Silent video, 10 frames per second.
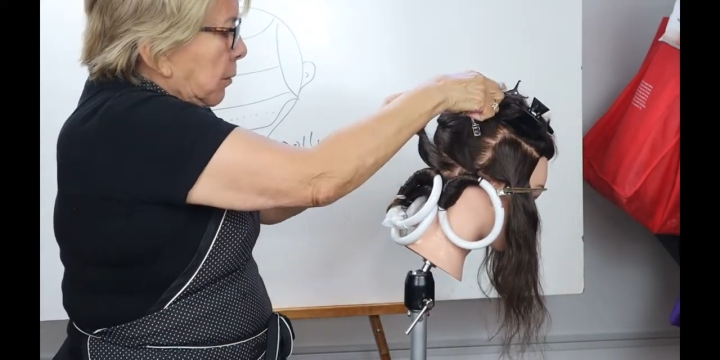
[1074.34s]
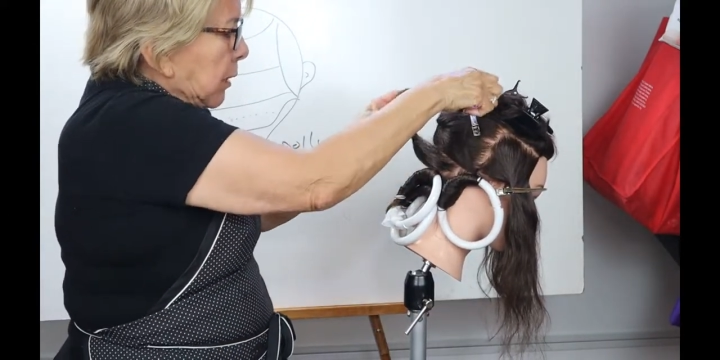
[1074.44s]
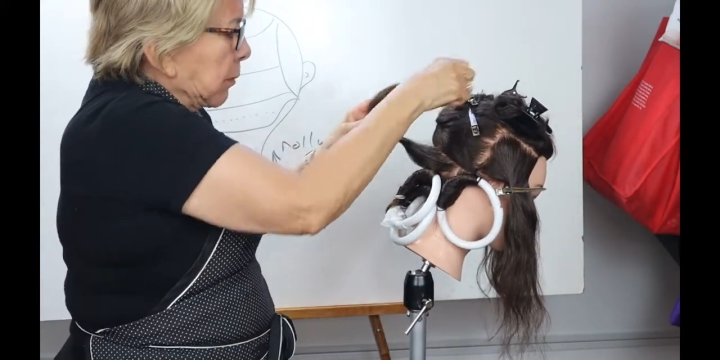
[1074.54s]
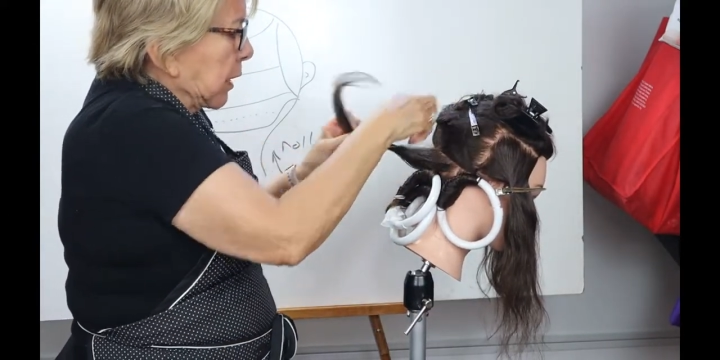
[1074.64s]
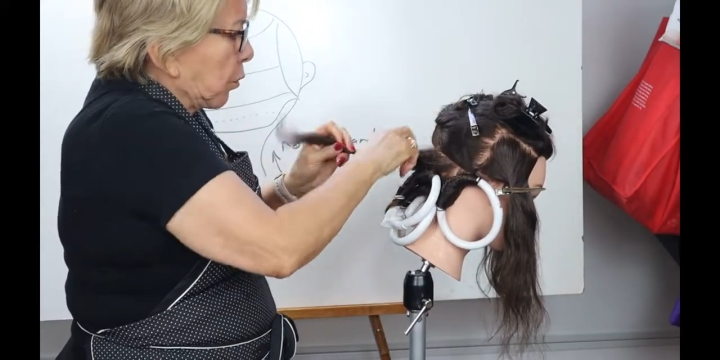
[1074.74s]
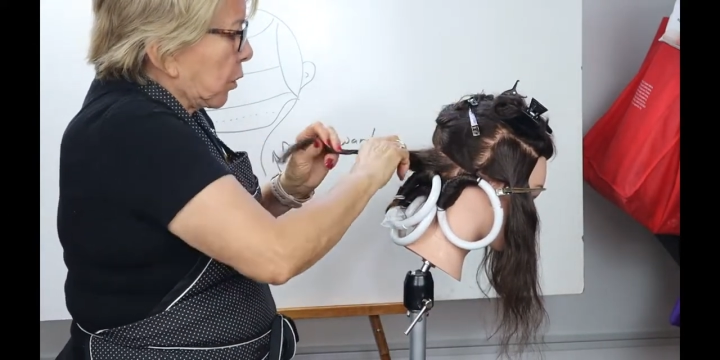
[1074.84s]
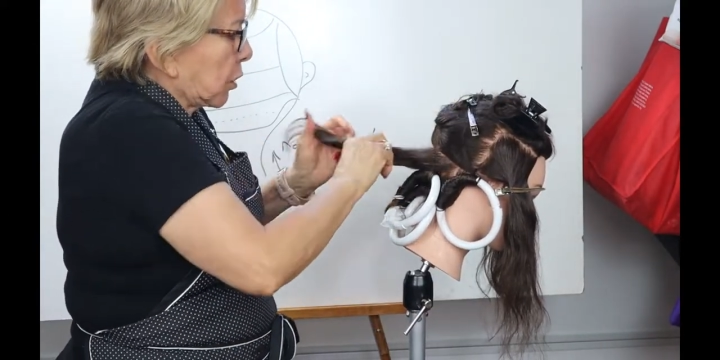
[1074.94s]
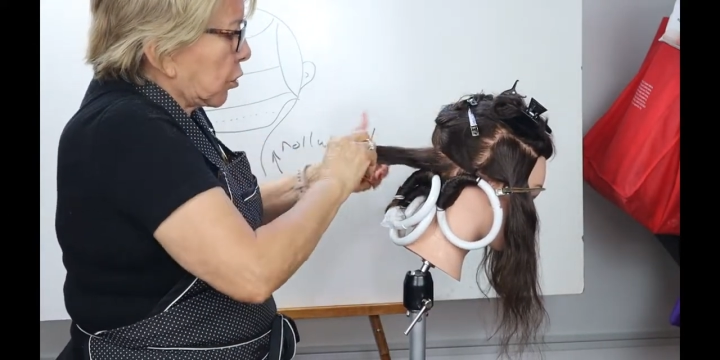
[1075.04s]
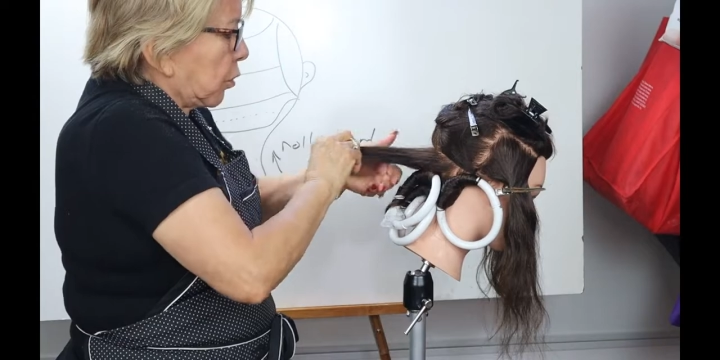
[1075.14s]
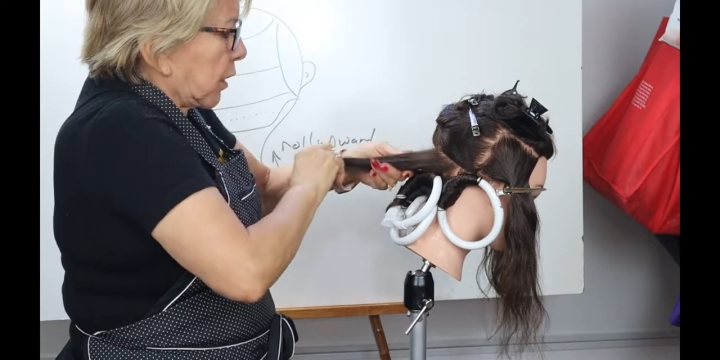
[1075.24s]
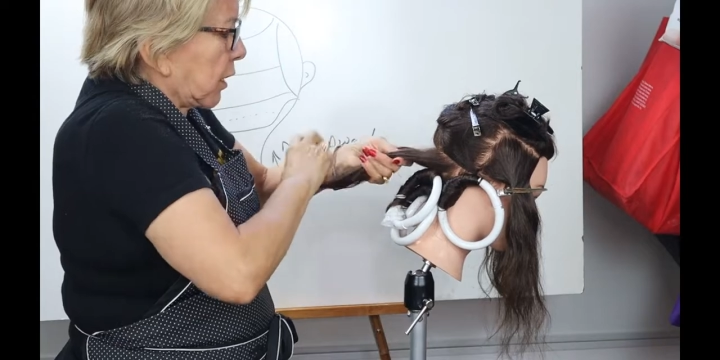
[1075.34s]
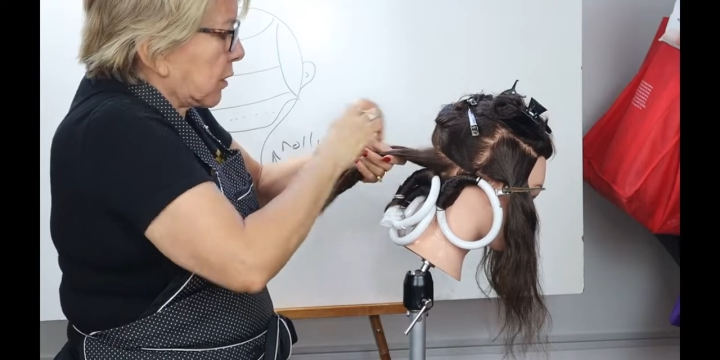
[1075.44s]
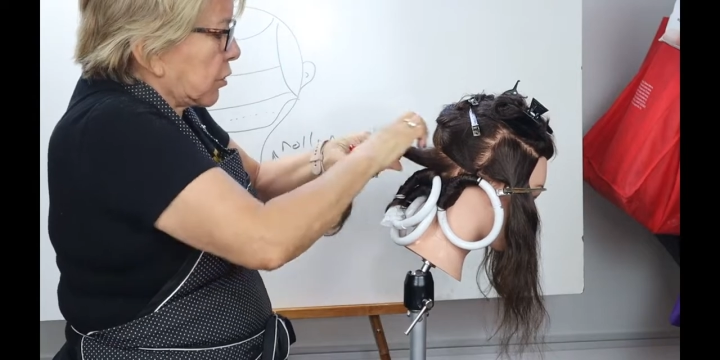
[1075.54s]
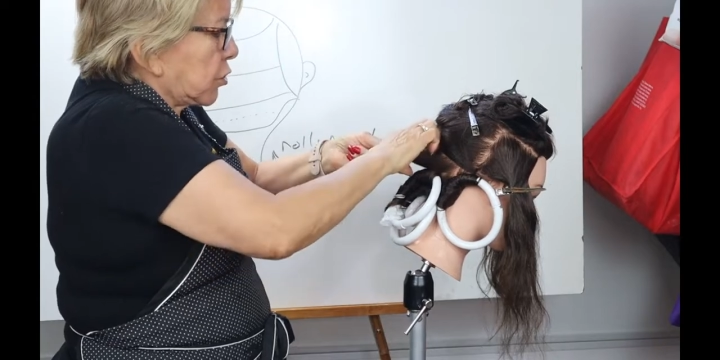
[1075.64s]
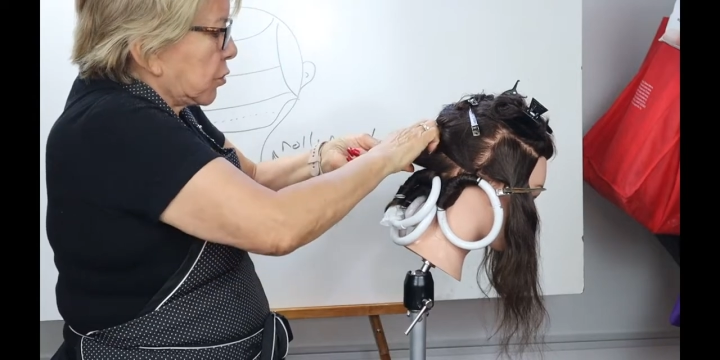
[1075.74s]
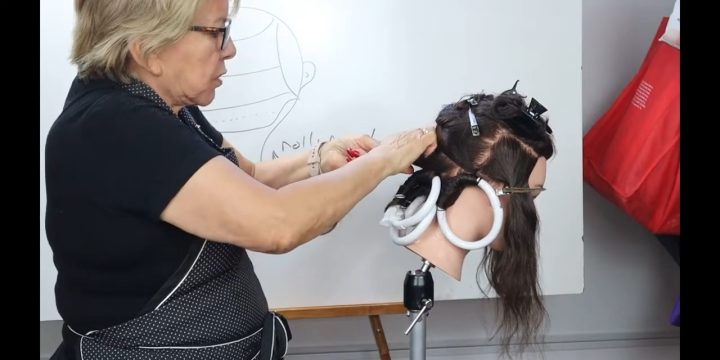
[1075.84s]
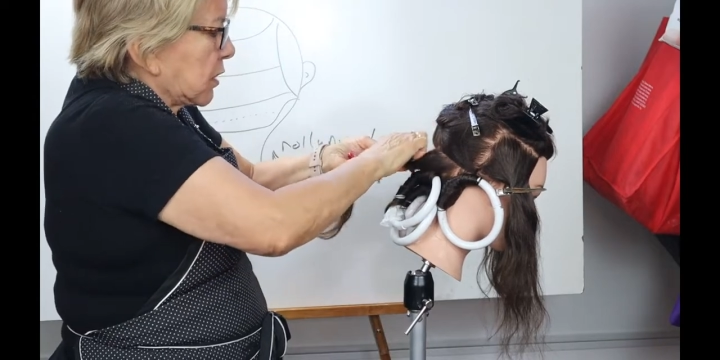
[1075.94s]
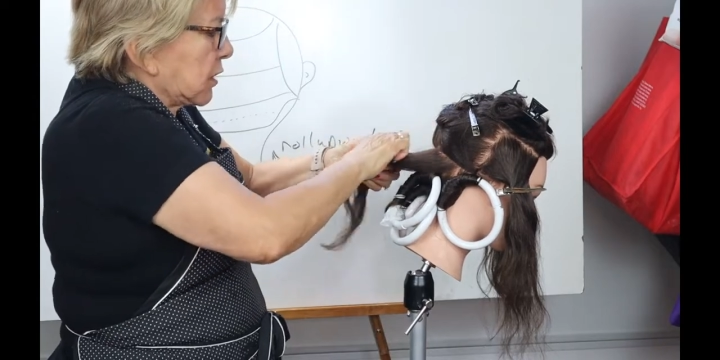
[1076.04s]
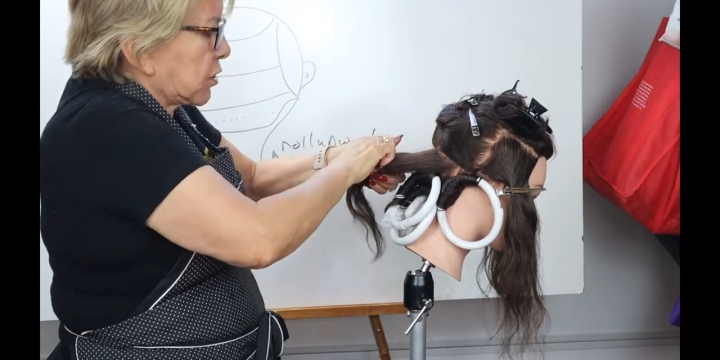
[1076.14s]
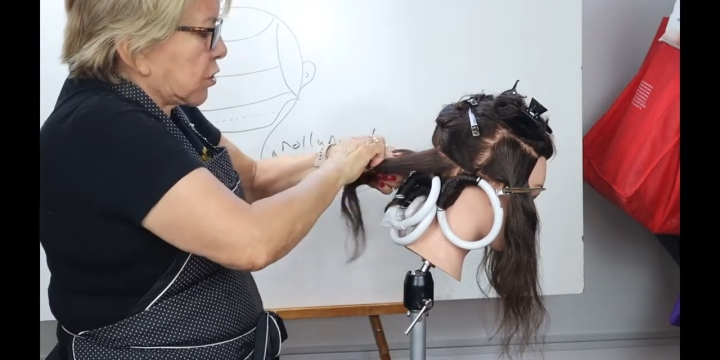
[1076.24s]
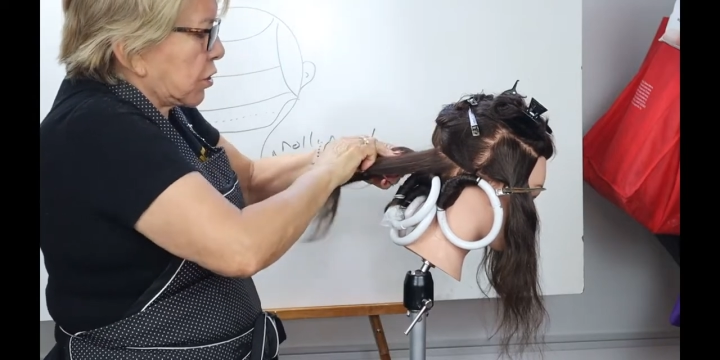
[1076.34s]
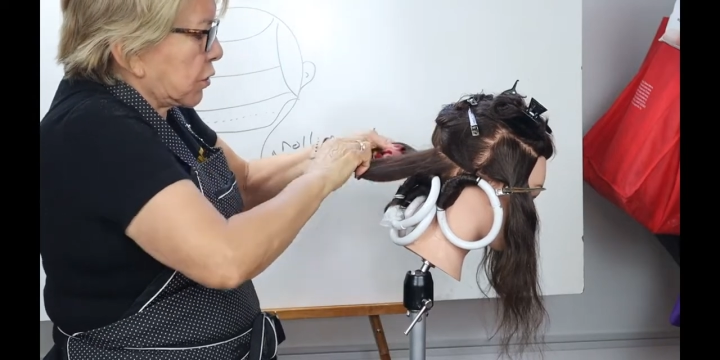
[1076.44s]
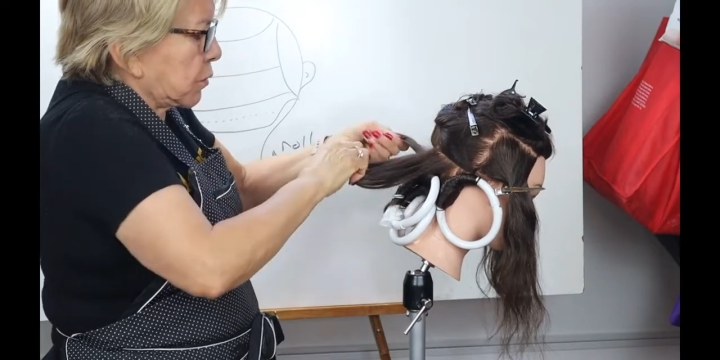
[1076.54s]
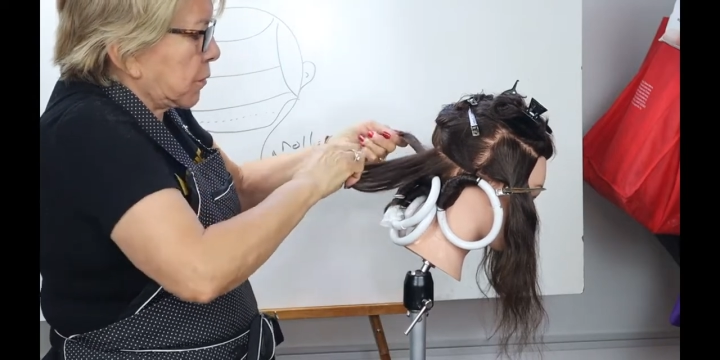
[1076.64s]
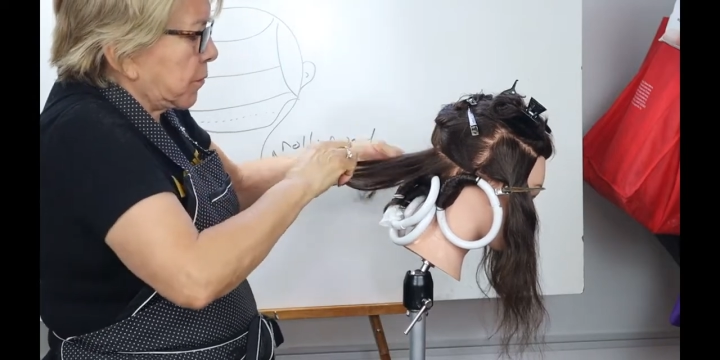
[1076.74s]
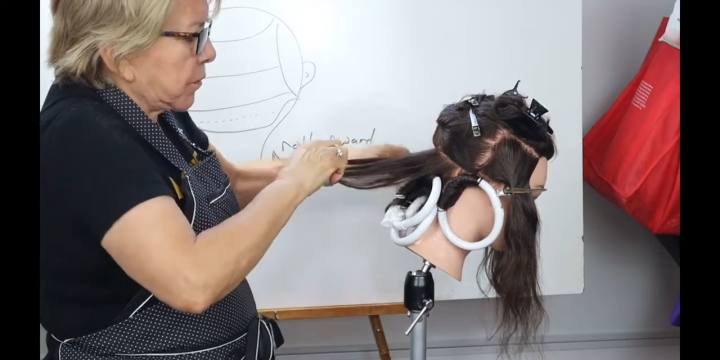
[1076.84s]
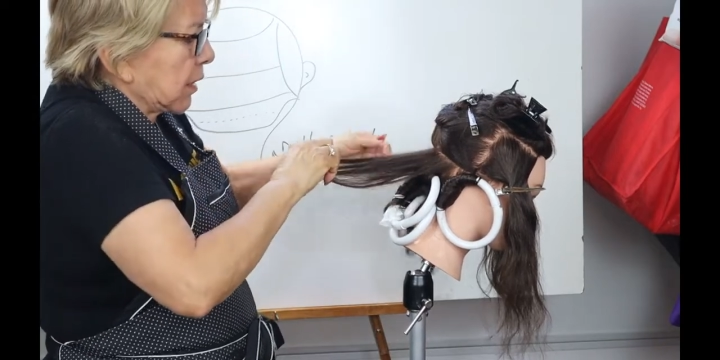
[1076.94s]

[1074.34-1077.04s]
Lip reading: maybe I will go ahead and do these two,